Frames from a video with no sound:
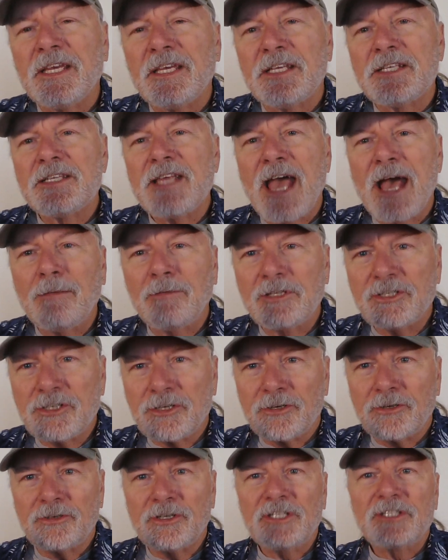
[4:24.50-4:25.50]

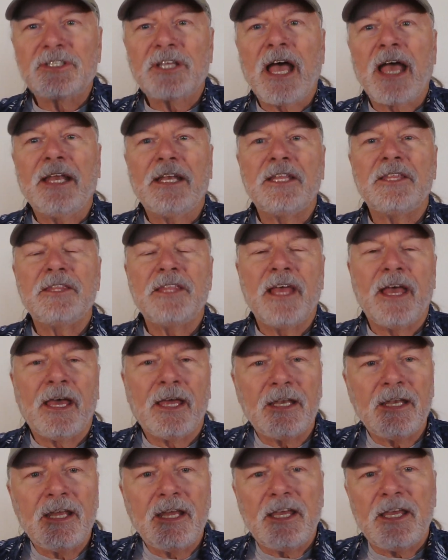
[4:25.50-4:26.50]
Tablature decided
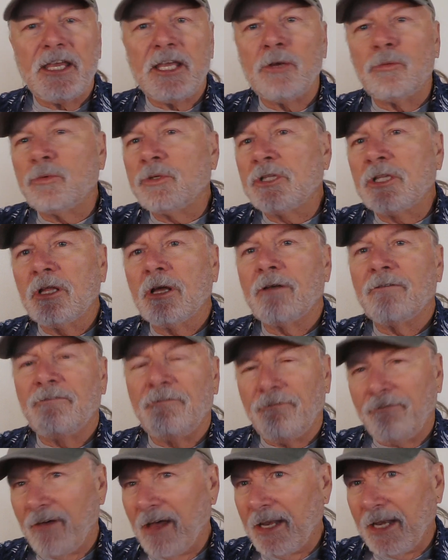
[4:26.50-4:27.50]
that it would look
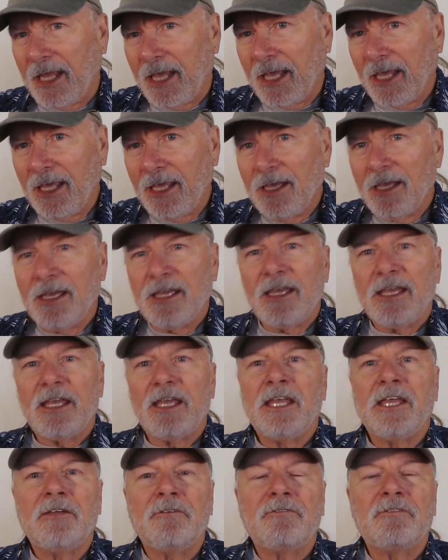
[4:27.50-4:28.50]
funny
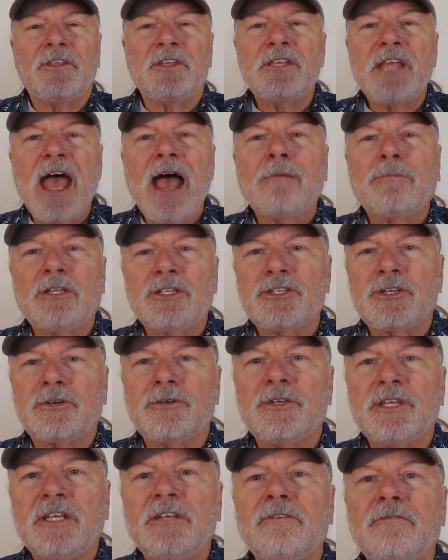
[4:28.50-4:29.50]
if the
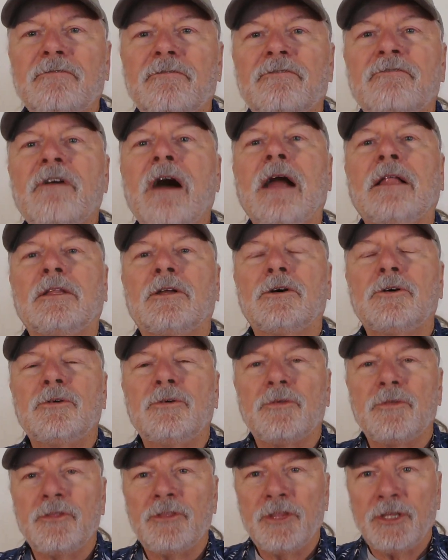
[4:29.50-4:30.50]
tablature didn't
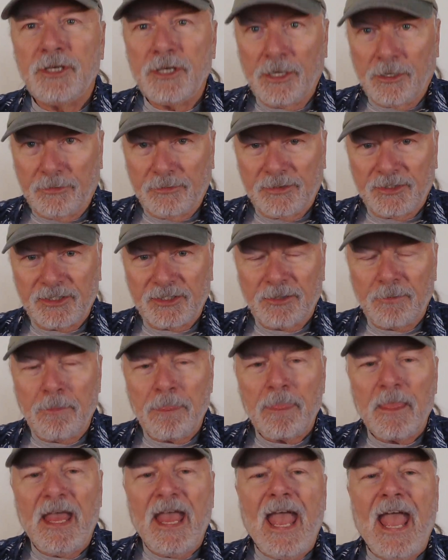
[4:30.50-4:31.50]
follow the notes.
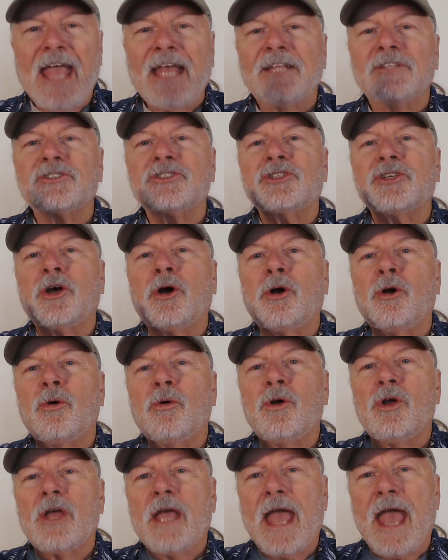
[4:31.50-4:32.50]
And
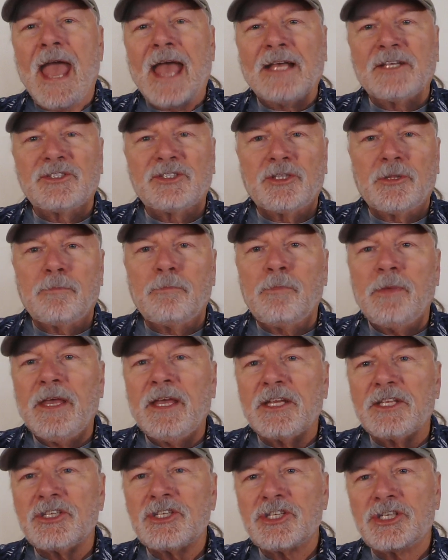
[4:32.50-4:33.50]
so as the
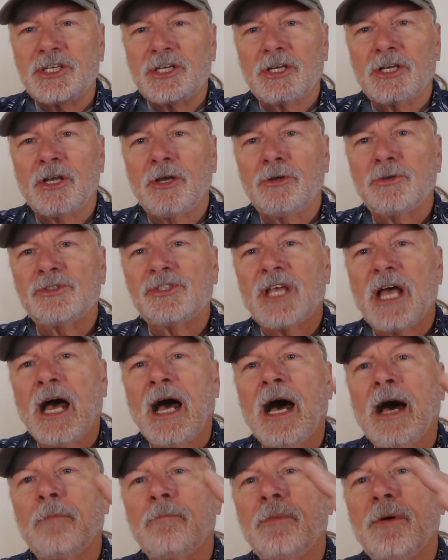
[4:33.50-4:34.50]
pitch goes
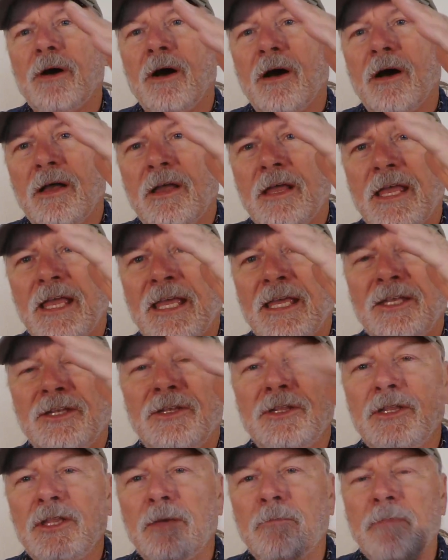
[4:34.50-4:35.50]
up
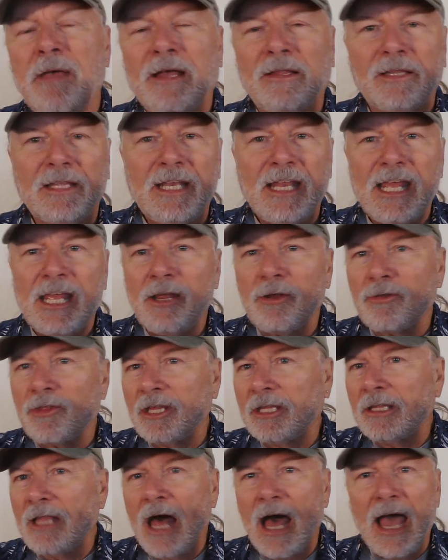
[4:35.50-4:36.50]
in the melody or the
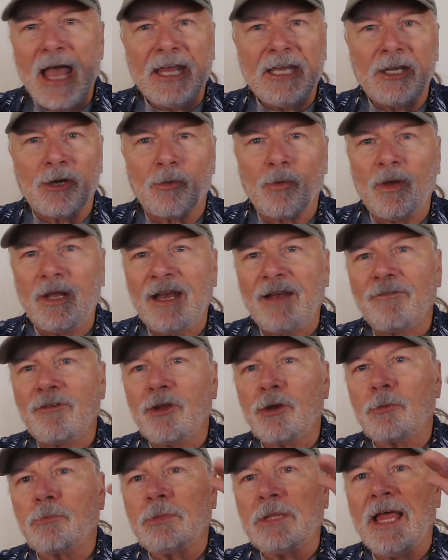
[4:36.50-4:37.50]
line or whatever
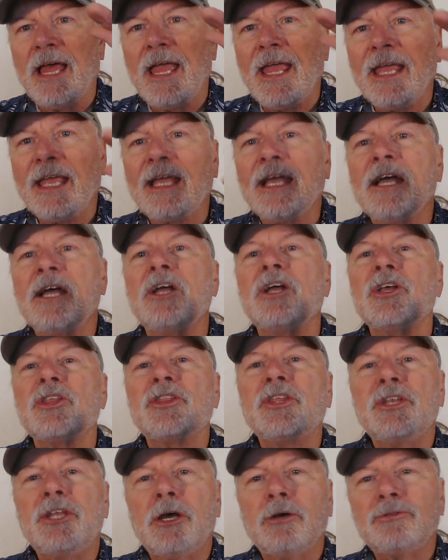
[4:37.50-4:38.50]
you're playing,
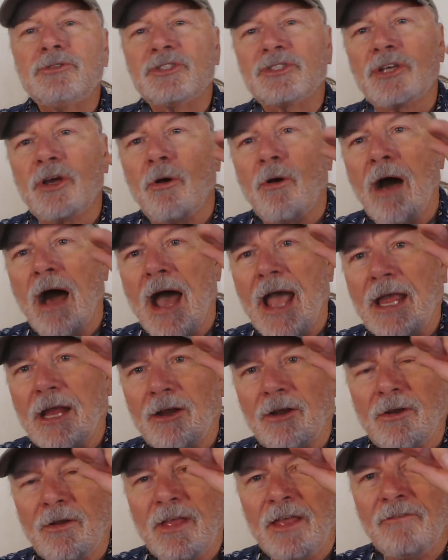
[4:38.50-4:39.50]
the notes go
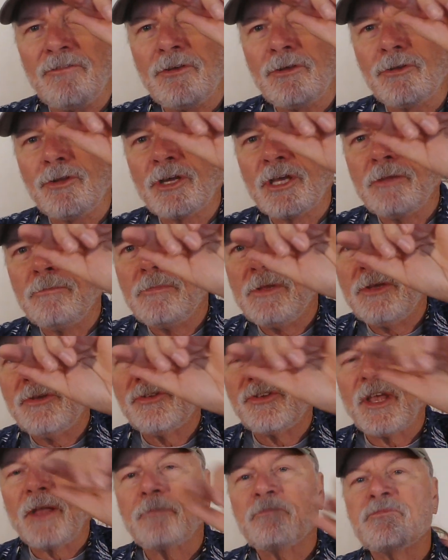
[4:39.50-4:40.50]
higher if you look at
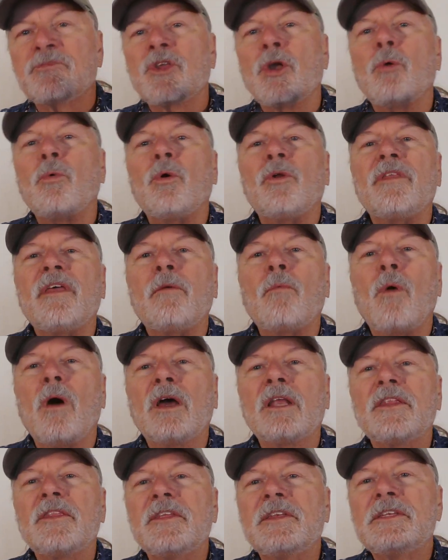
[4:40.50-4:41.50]
music. Well, they
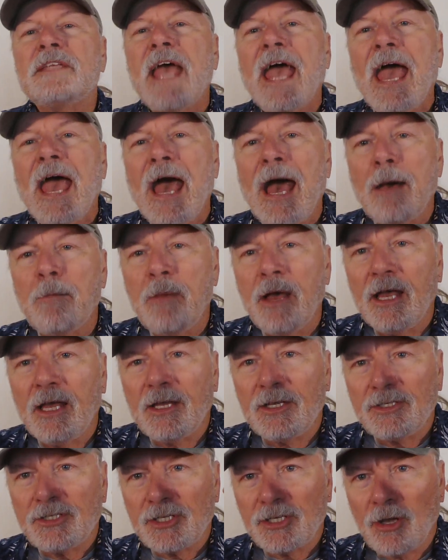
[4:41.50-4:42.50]
wanted the tab
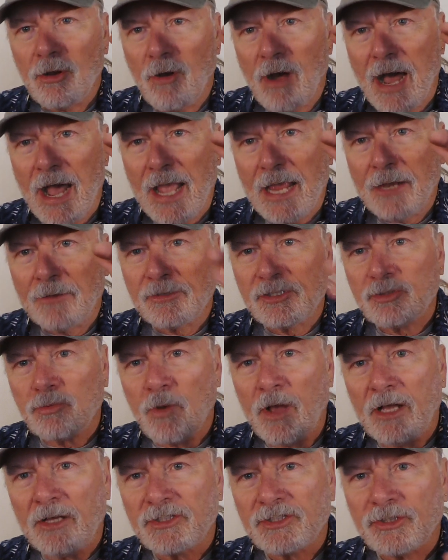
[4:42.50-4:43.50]
to go higher as
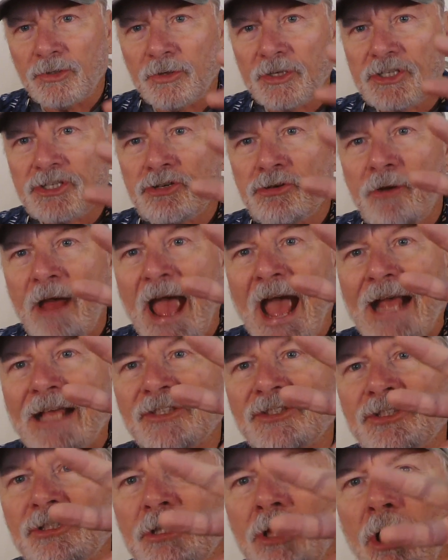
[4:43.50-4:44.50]
well, so it
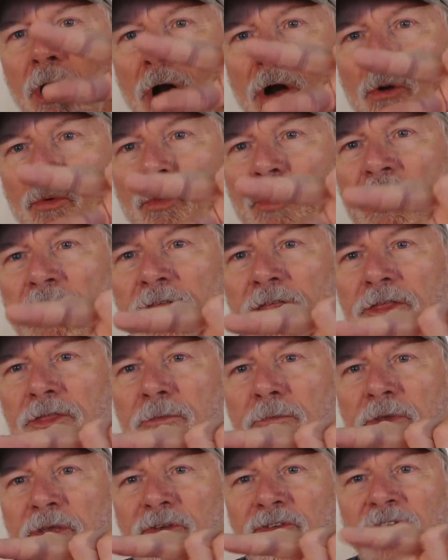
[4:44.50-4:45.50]
tracks along with the
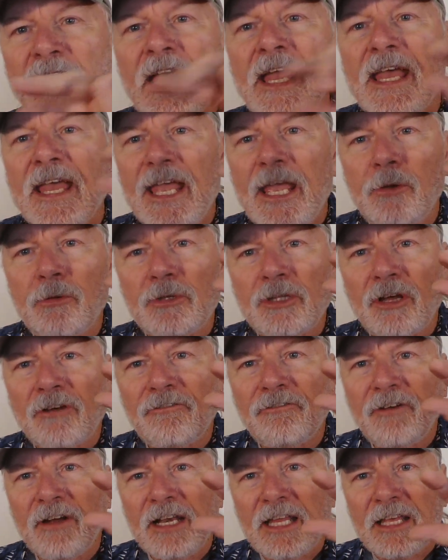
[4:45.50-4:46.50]
music. It would look
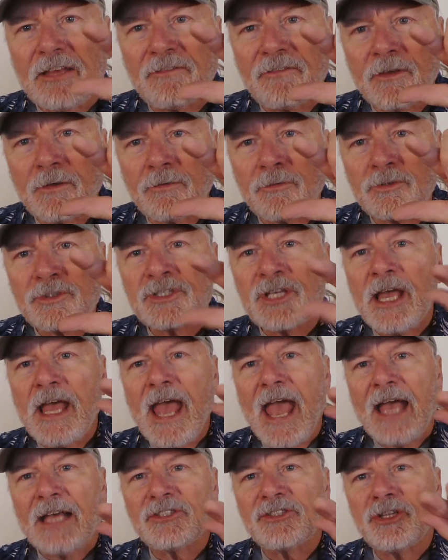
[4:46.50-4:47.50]
funny if it was,
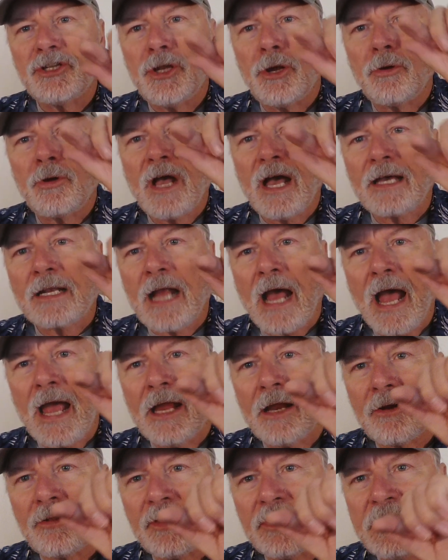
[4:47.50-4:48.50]
as the note got
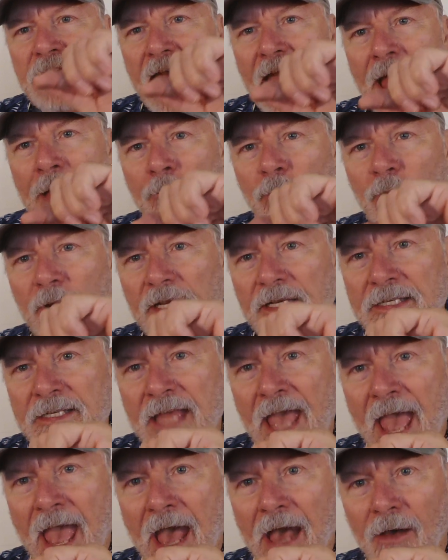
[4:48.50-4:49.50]
higher, the tab went
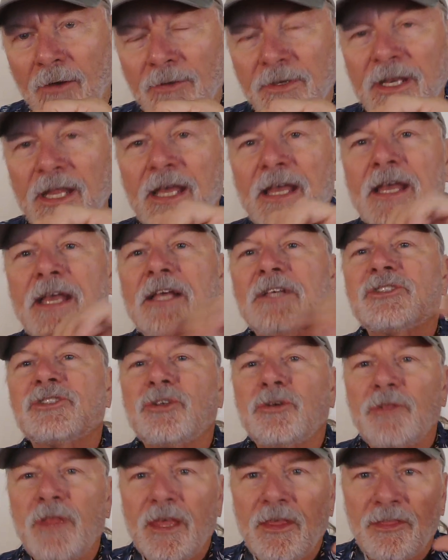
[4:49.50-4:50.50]
down.
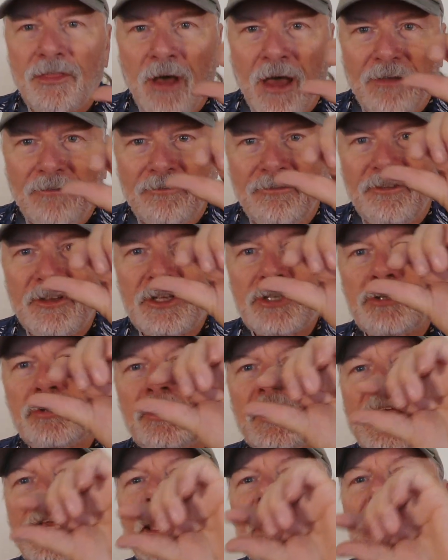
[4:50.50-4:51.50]
So they thought
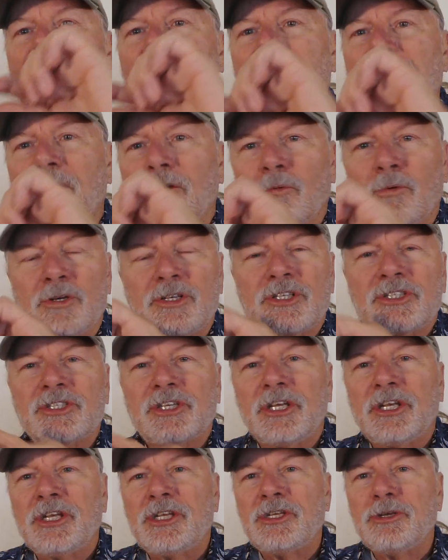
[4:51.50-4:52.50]
visually, we're just
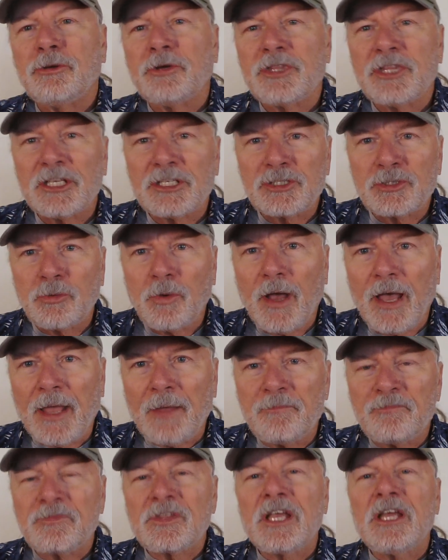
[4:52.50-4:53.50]
going to do it this way.
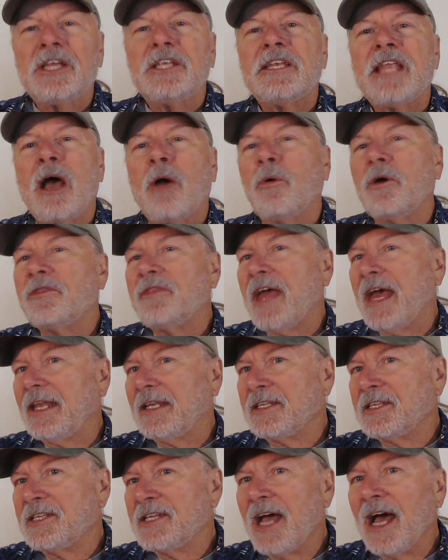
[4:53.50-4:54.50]
Now what
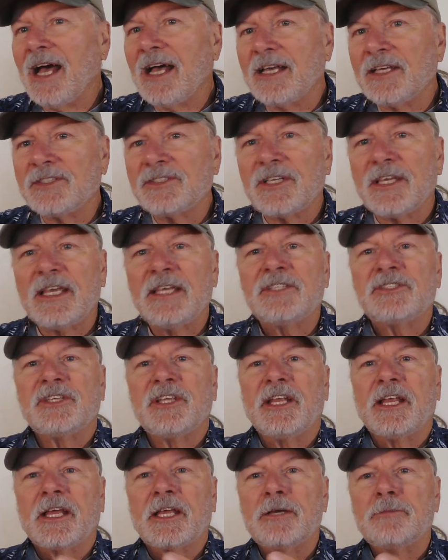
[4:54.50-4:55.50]
that does is
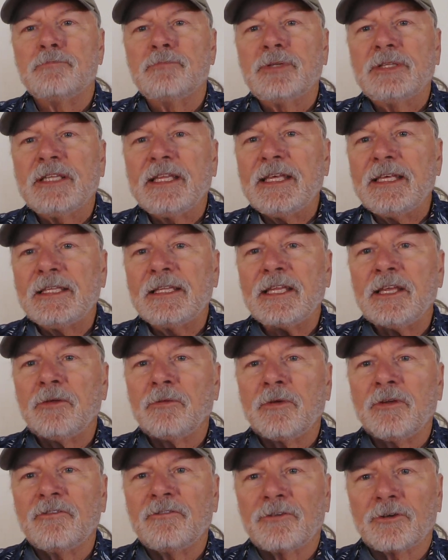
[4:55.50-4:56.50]
that it completely
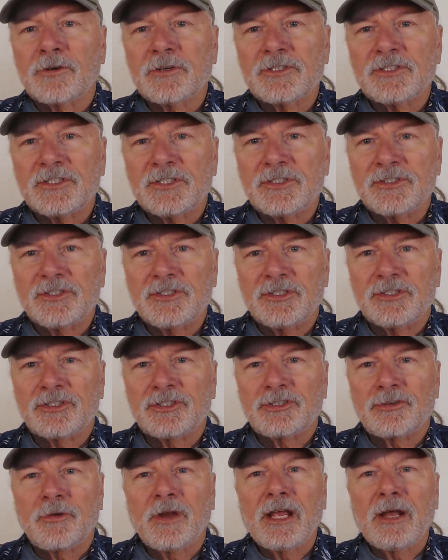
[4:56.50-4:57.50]
reverses the
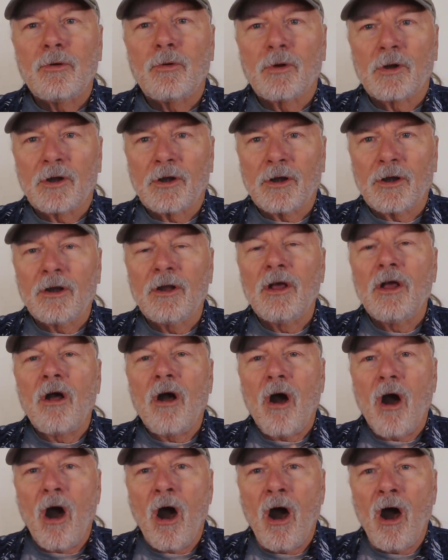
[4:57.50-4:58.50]
string order
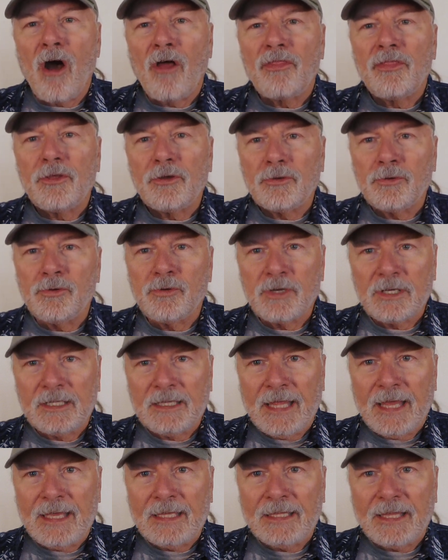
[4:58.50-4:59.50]
on the
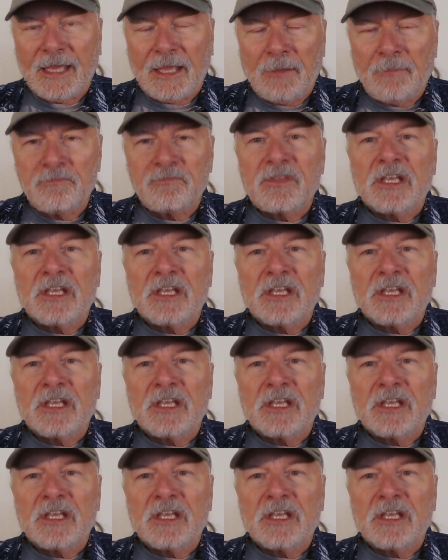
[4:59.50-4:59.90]
ukulele.